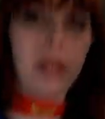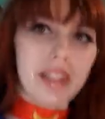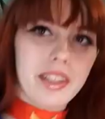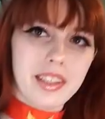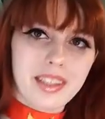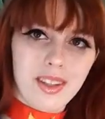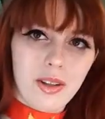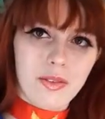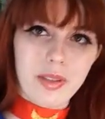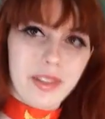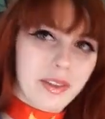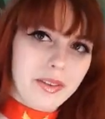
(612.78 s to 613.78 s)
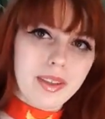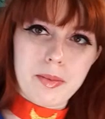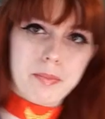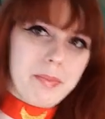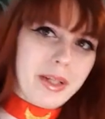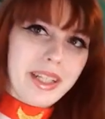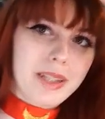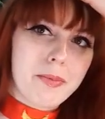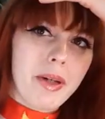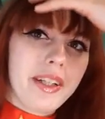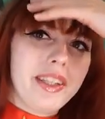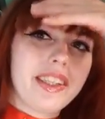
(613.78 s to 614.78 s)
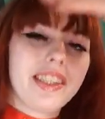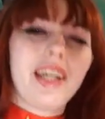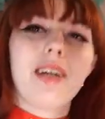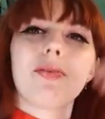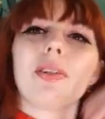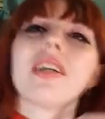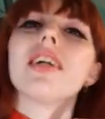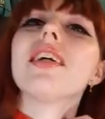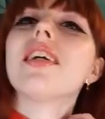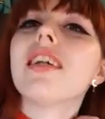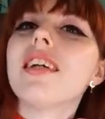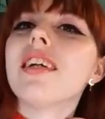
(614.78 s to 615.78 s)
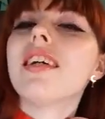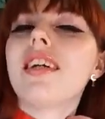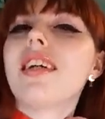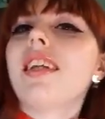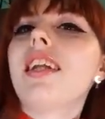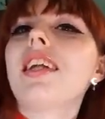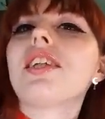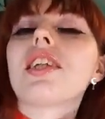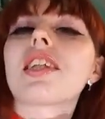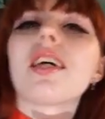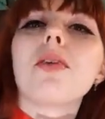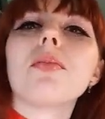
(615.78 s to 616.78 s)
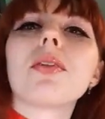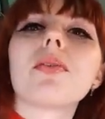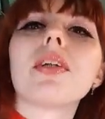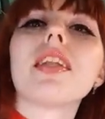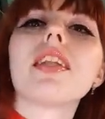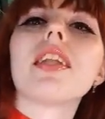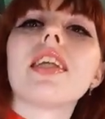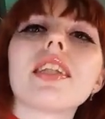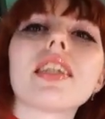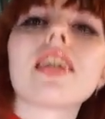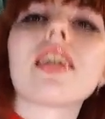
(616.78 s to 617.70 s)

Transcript: get this over those big buns ever? And then it just comes with this